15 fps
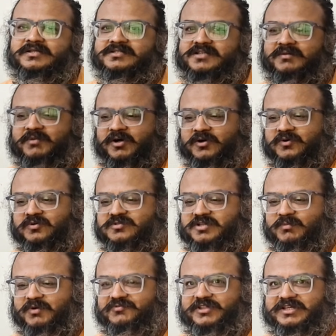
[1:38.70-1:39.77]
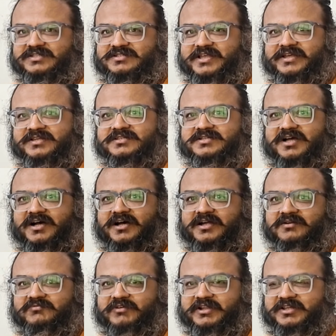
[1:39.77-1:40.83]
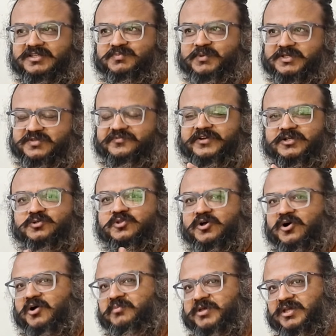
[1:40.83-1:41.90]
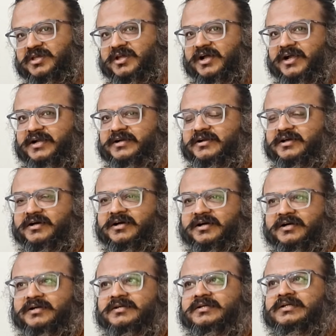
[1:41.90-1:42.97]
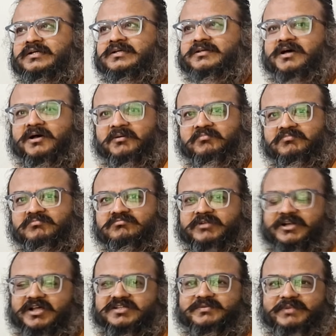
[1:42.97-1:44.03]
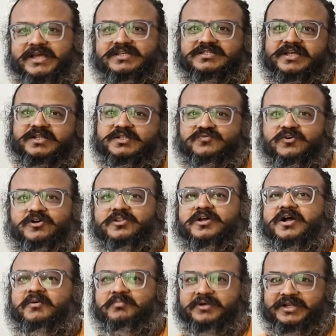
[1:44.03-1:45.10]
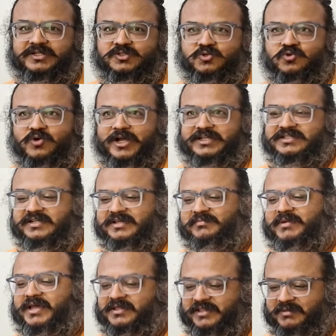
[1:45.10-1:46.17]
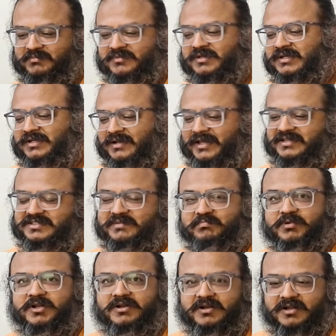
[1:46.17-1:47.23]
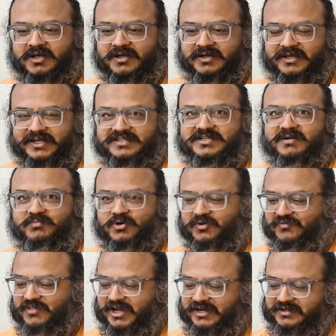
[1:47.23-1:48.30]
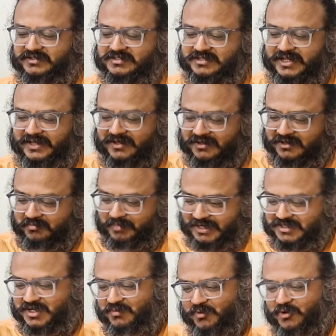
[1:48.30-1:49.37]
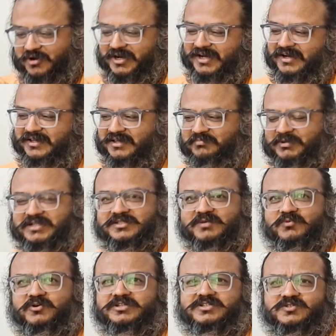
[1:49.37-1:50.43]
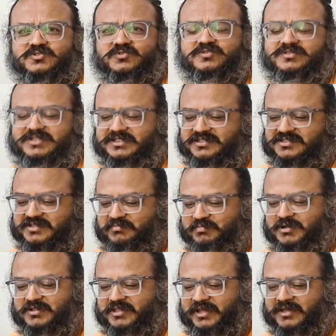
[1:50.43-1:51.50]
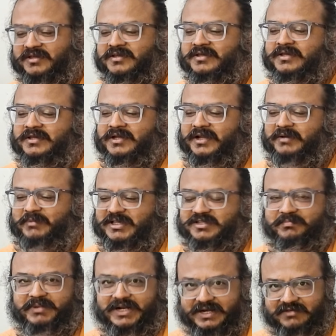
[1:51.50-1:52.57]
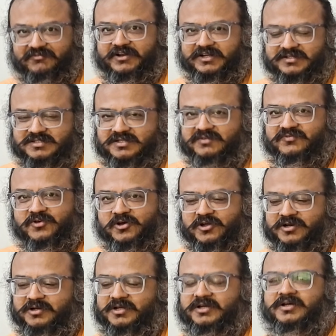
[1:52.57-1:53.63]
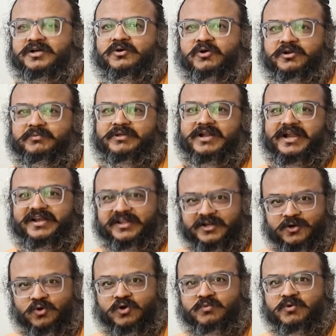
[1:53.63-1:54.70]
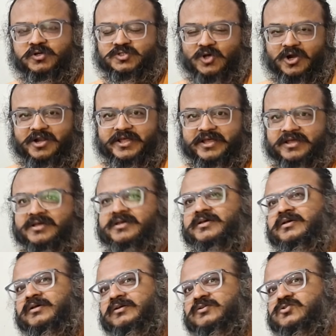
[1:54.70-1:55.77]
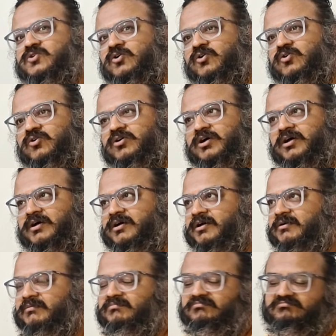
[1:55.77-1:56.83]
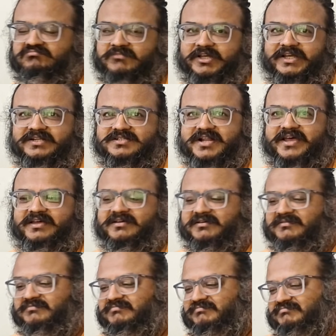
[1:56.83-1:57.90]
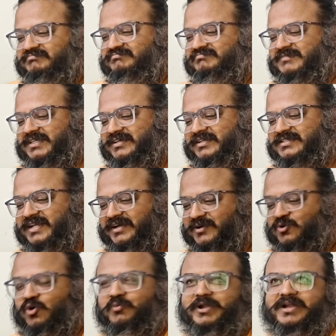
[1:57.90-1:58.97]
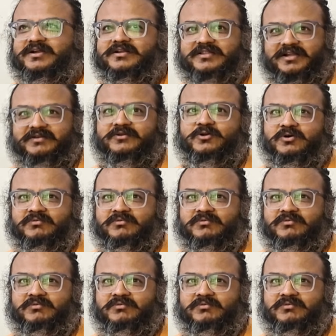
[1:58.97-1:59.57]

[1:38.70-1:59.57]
somehow some of these things are very specific to the hobby, and it doesn't make sense for the companies to actually make them. Like a simple example of that is like a pencil board, right? Like a pencil board is such a simple thing. It makes a big difference if you're going to be writing in notebooks all day. So it's like a no-brainer that